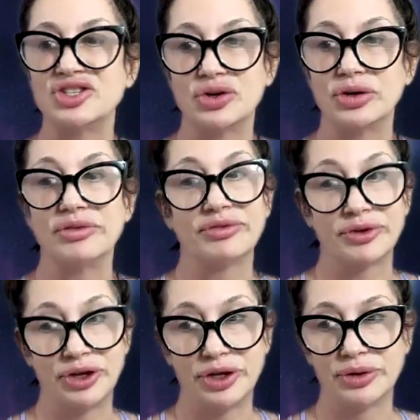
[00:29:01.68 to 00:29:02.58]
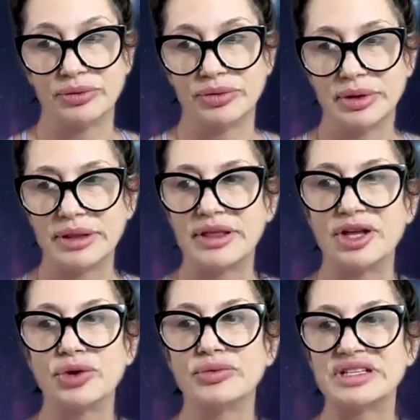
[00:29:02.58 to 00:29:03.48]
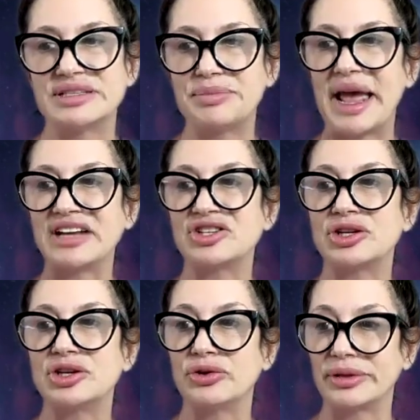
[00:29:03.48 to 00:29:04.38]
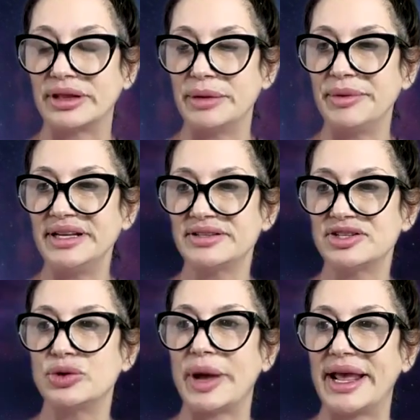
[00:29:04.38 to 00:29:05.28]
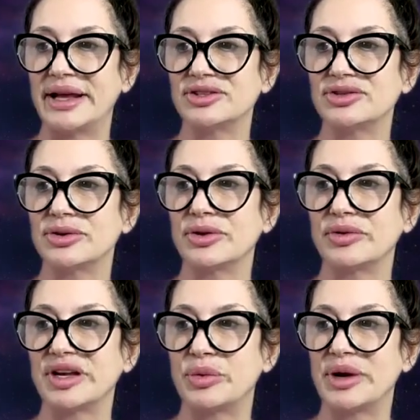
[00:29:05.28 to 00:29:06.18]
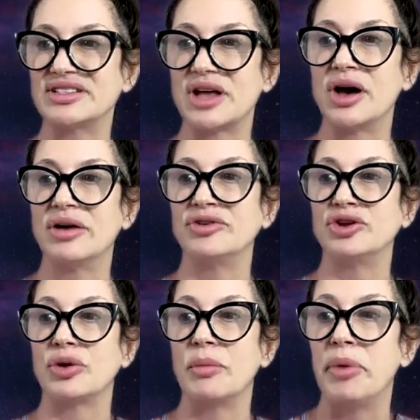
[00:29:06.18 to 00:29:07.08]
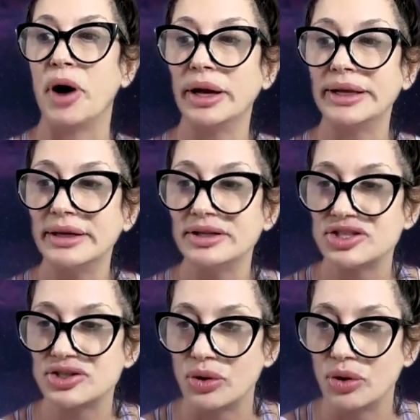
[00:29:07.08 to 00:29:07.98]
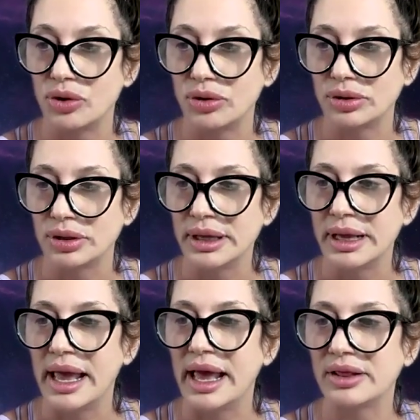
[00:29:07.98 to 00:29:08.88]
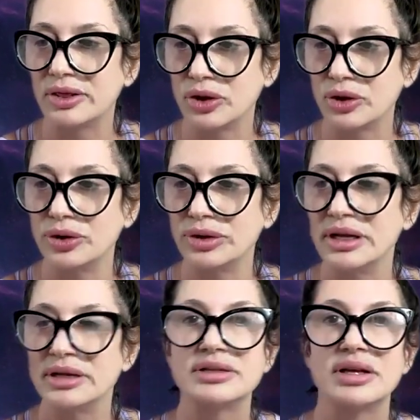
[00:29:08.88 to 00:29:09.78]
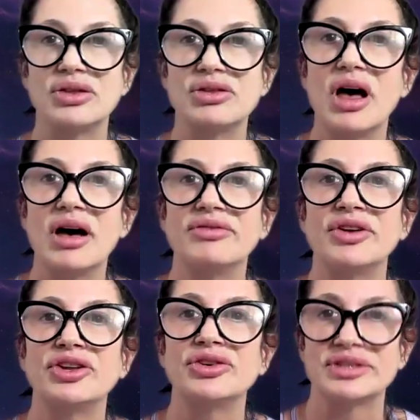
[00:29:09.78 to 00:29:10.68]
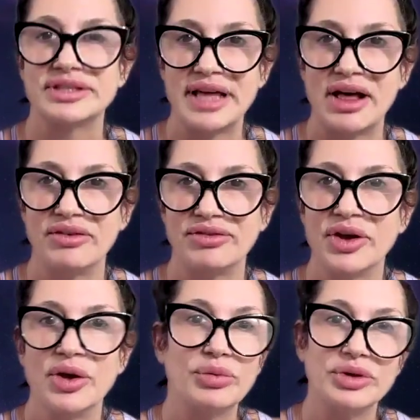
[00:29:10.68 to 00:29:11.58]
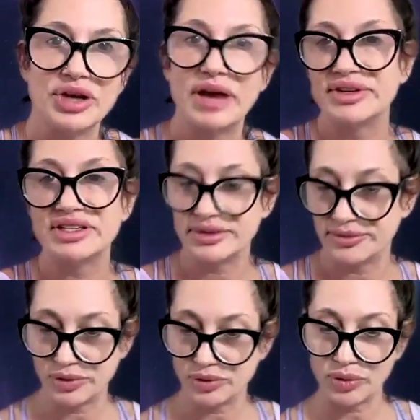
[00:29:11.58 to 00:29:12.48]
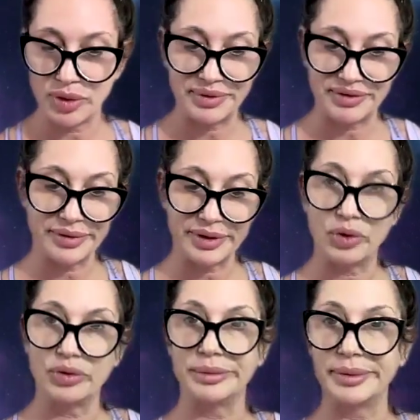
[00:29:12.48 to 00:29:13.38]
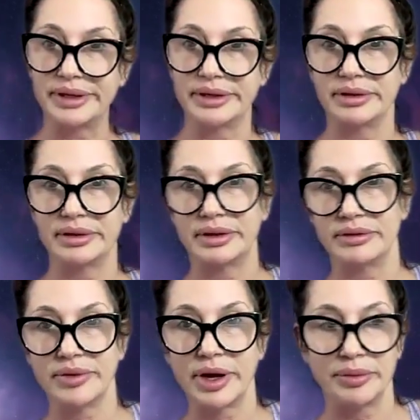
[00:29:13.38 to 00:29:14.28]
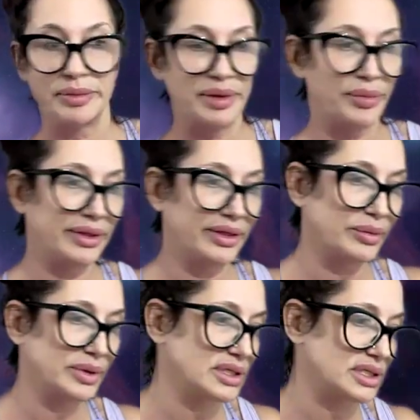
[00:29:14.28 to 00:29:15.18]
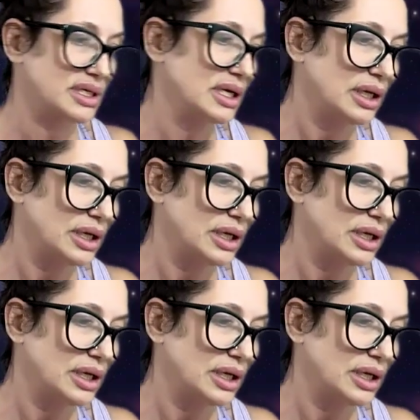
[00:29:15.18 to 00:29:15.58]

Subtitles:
is good for you, that you respect your limits, you answer the requests of your body and soul, and learn to love yourself. Which, obviously, if you grew up in a very codependent environment where there was,